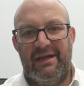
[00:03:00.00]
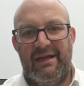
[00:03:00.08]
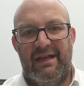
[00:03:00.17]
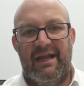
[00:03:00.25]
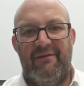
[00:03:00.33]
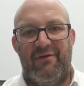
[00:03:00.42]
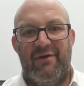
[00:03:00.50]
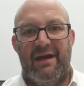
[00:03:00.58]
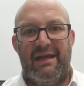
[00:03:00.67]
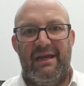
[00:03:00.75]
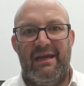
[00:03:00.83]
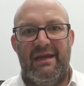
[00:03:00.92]
live and
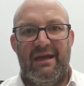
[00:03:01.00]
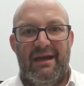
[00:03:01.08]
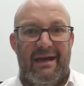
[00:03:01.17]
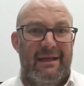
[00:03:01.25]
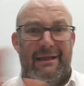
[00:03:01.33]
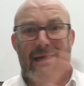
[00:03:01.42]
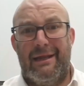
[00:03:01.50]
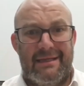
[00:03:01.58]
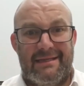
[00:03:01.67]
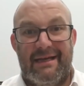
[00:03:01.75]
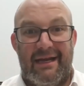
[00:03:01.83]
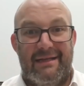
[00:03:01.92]
ready. I think the other
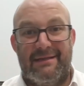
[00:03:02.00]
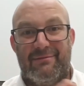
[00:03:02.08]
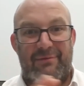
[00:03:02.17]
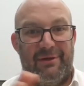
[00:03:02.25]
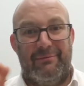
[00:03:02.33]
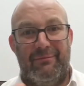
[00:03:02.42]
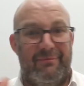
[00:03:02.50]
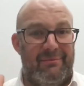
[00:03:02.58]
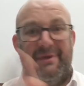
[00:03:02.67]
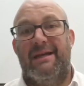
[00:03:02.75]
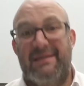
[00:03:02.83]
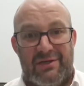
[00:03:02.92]
side is, well,
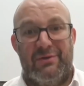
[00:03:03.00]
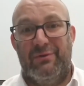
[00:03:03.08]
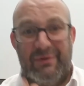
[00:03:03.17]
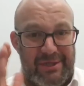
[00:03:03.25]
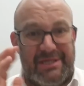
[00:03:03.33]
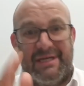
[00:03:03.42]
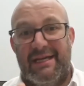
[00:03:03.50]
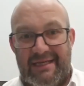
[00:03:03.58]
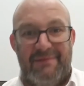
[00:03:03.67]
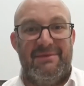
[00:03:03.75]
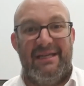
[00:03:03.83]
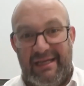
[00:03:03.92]
here's a tool which does
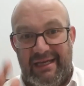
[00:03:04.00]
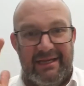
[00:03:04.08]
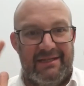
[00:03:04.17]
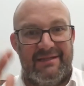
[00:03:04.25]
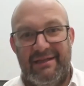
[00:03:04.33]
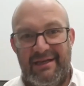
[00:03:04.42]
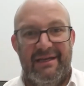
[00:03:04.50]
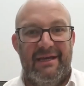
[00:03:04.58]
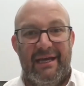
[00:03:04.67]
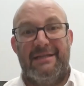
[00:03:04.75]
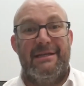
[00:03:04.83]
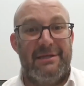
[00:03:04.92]
MTD.
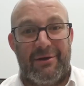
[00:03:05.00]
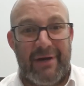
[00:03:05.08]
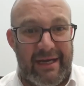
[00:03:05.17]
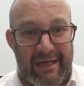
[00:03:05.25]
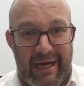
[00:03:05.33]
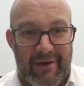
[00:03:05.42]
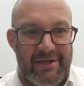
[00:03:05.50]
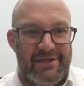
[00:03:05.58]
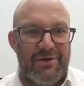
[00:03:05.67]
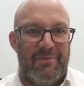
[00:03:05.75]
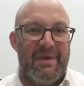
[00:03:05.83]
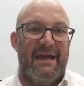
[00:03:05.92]
It's integrated now
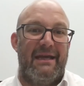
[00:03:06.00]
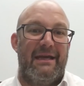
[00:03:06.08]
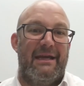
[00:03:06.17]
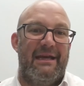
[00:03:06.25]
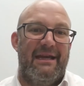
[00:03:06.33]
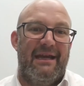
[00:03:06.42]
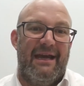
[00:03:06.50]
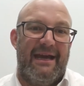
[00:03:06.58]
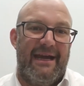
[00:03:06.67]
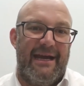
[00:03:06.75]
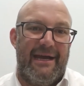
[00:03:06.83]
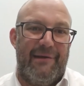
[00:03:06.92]
into your bank.
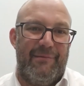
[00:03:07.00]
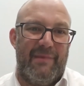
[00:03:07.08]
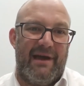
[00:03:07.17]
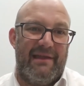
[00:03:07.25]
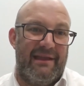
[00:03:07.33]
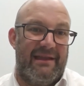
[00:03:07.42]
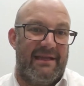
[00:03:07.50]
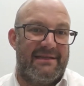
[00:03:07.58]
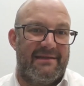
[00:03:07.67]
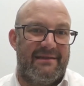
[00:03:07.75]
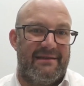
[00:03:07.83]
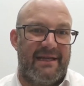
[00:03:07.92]
I think that's
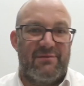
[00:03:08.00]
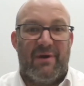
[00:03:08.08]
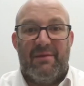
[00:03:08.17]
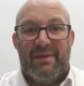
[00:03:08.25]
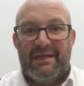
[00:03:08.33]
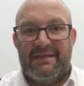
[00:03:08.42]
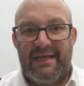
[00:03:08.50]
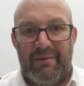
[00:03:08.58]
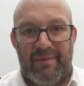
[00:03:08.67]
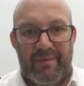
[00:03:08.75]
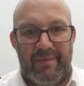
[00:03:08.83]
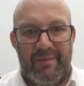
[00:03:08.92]
quite a big step
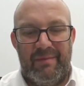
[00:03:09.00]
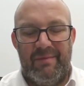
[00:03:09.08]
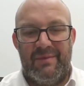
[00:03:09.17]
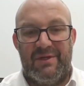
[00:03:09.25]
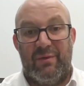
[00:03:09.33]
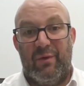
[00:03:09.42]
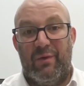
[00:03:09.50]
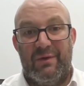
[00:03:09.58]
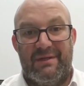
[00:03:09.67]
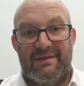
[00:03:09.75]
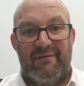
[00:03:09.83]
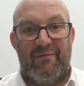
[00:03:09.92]

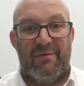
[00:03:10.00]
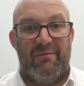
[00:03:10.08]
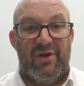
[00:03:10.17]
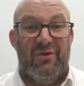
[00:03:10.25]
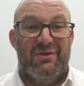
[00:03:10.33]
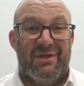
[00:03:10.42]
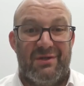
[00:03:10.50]
towards what users